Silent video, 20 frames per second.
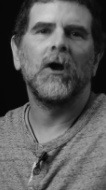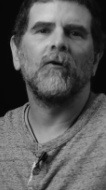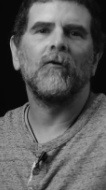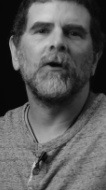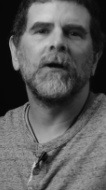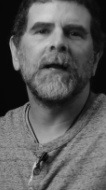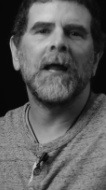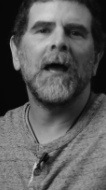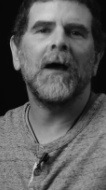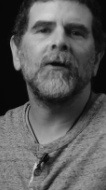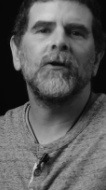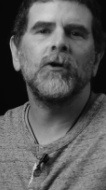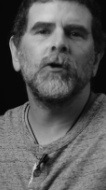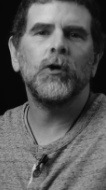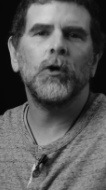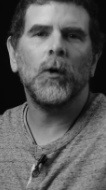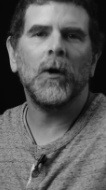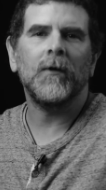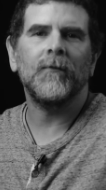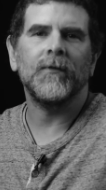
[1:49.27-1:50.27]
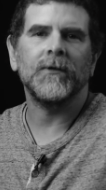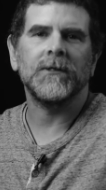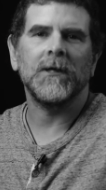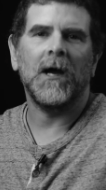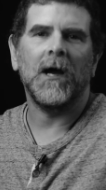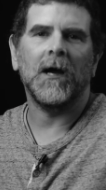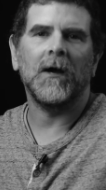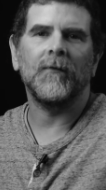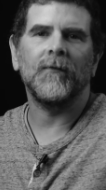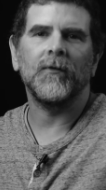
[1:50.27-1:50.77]
Renowned New York
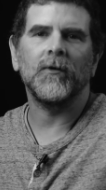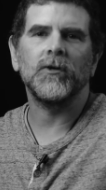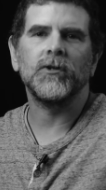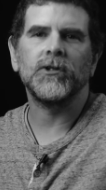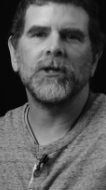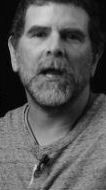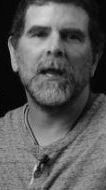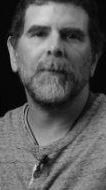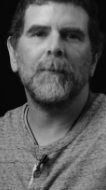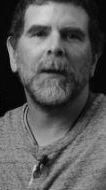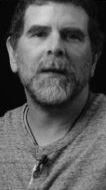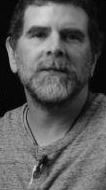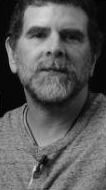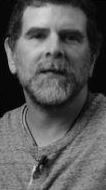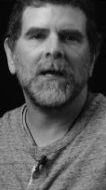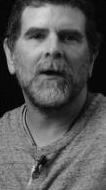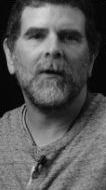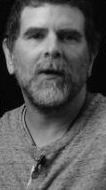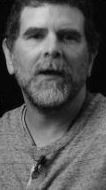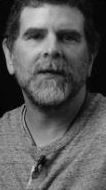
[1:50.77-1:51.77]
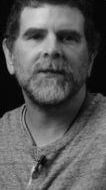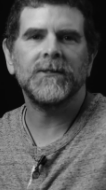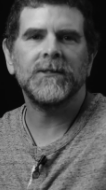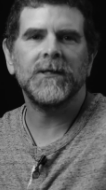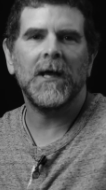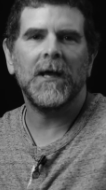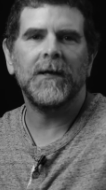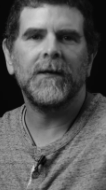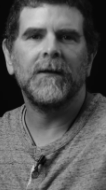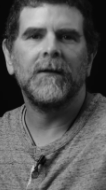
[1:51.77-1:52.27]
photographer Jay Maisel has
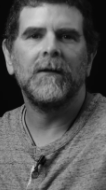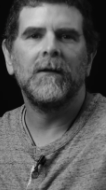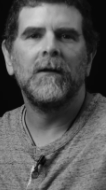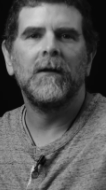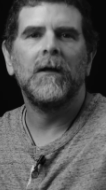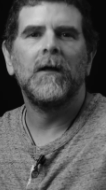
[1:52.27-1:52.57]
said,